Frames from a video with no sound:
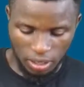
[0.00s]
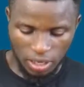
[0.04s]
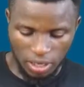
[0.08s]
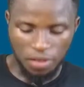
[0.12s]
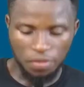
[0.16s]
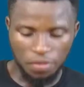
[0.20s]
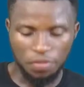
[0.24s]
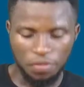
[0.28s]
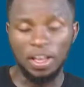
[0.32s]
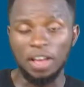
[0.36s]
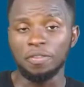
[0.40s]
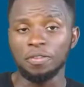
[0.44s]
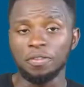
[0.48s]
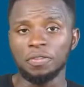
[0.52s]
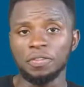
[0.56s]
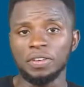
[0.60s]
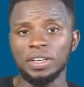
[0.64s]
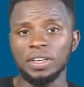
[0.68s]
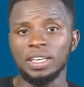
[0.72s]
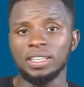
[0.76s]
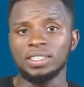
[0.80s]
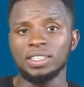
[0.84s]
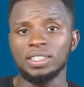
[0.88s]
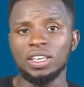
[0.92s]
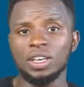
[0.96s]
If f of
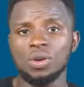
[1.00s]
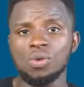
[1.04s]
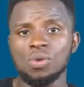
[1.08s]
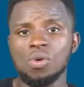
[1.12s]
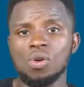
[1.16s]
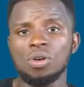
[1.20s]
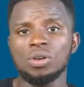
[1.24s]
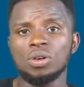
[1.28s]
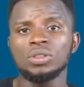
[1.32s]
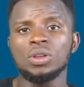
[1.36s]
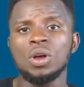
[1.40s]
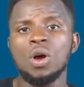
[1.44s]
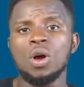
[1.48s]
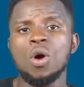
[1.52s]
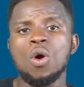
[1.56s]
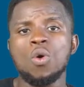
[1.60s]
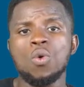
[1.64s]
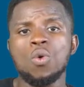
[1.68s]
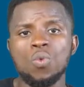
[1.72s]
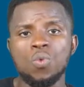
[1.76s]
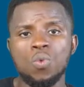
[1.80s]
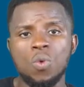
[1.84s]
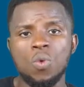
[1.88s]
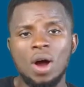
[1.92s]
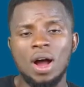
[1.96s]
x equals
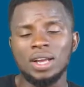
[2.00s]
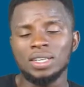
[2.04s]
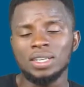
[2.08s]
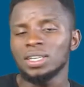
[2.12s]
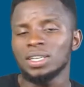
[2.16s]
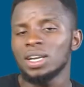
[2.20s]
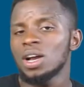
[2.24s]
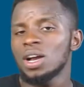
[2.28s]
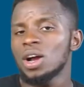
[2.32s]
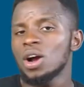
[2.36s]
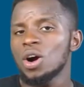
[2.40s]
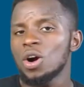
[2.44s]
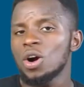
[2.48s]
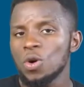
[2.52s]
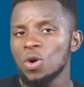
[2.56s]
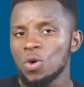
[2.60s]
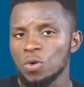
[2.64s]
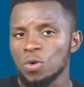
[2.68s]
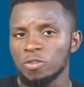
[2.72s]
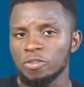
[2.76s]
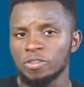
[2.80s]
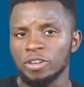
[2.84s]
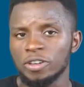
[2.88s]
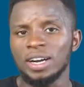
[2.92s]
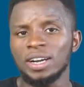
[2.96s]
1
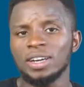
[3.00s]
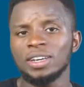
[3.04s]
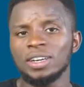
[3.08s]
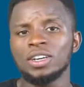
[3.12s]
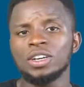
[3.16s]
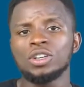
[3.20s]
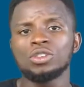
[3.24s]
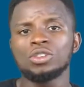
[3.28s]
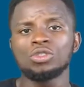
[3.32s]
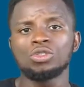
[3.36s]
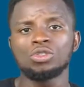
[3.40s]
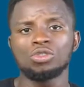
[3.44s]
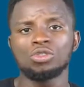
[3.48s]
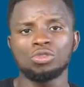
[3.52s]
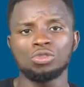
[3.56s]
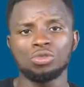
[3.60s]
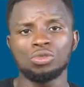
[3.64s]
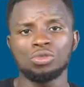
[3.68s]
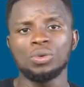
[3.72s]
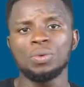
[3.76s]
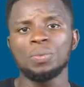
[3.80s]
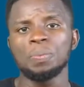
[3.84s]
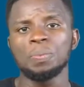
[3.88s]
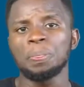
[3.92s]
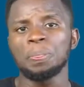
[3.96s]
over
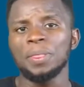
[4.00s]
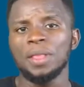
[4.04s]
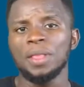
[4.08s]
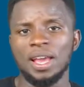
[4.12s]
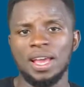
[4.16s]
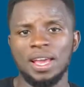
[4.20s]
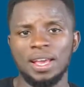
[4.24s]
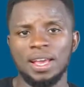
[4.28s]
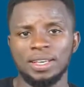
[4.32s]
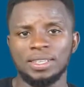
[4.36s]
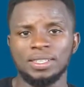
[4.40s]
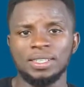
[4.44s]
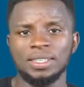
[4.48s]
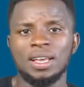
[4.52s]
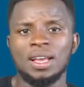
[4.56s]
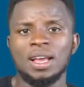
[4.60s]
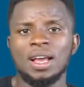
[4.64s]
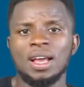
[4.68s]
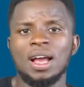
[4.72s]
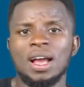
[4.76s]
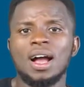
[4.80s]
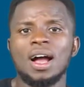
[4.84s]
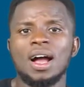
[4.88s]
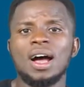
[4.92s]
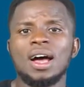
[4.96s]
2x,
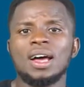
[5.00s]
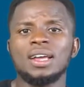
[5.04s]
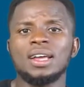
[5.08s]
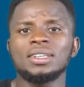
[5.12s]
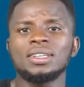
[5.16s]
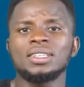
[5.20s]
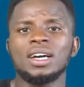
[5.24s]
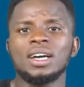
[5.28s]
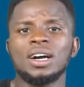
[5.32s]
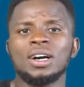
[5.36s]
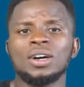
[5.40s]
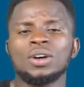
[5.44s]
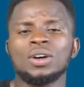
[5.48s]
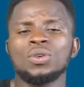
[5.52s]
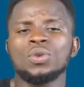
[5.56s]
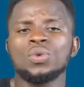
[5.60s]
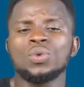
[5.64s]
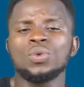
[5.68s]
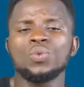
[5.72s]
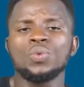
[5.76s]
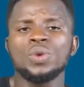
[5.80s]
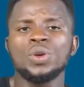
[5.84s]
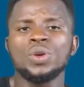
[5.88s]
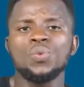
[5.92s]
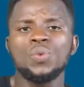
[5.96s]
and
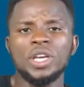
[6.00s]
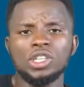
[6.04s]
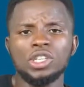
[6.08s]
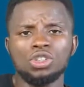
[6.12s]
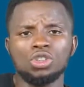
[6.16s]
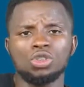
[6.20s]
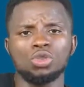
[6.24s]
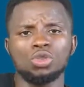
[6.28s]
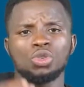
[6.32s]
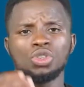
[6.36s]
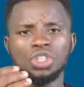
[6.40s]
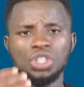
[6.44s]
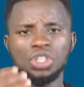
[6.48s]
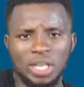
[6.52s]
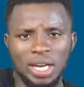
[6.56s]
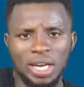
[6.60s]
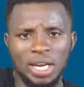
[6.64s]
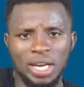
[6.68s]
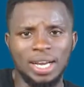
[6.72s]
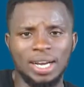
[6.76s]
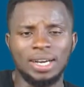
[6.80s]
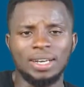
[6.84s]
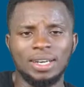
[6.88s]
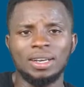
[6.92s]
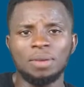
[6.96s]
we wish to
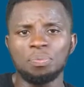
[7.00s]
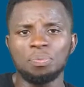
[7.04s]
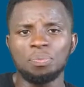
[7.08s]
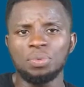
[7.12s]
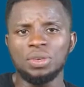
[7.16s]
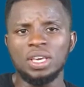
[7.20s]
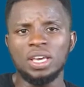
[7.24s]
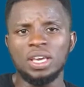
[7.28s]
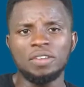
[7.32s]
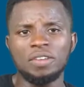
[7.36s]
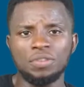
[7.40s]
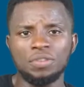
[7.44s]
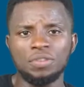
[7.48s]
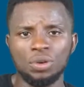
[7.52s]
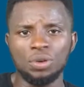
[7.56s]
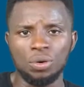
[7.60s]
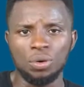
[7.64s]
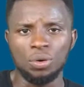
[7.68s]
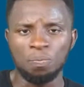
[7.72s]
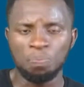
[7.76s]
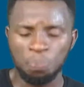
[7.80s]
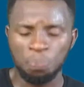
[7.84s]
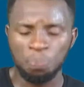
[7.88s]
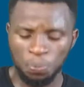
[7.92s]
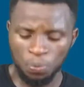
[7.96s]
check the behavior
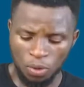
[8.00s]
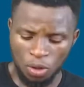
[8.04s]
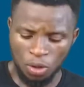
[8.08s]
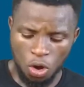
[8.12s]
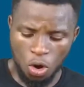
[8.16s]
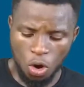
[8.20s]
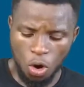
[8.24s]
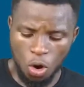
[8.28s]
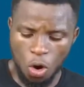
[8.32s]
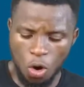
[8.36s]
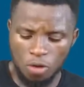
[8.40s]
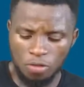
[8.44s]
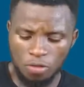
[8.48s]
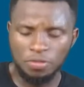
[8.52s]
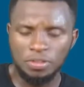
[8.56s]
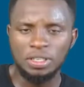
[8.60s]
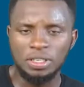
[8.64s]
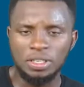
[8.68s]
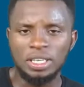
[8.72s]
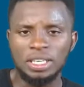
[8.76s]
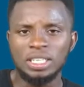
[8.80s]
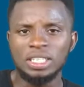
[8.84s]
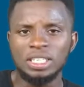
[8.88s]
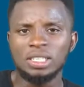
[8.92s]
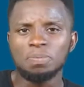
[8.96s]
of
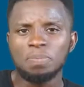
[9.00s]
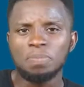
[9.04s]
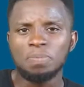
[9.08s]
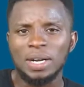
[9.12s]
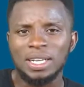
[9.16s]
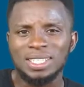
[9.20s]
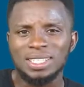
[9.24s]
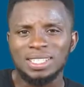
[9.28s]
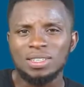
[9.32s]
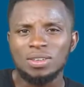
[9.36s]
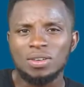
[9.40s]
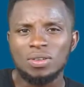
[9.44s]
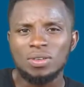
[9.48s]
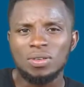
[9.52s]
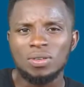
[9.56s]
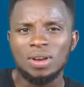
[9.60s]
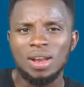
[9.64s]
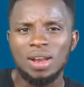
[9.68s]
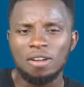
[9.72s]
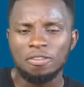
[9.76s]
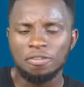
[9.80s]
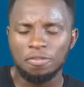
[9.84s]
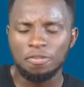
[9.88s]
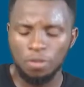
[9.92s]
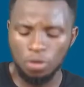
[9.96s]
this
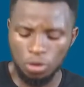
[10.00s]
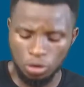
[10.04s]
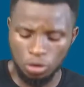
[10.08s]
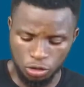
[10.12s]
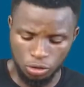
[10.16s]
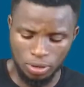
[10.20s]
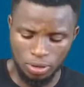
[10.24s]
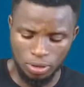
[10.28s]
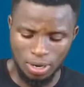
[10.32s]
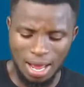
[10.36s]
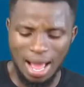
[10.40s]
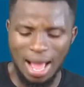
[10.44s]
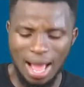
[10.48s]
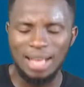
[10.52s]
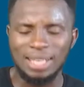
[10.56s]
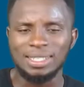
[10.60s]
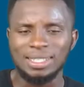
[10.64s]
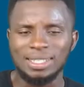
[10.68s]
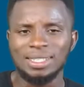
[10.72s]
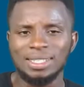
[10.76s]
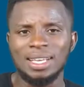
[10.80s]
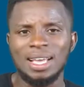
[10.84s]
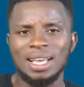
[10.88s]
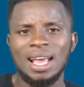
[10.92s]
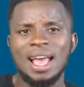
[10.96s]
particular function
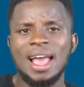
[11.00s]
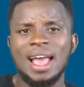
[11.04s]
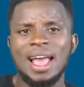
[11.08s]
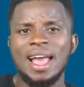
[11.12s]
as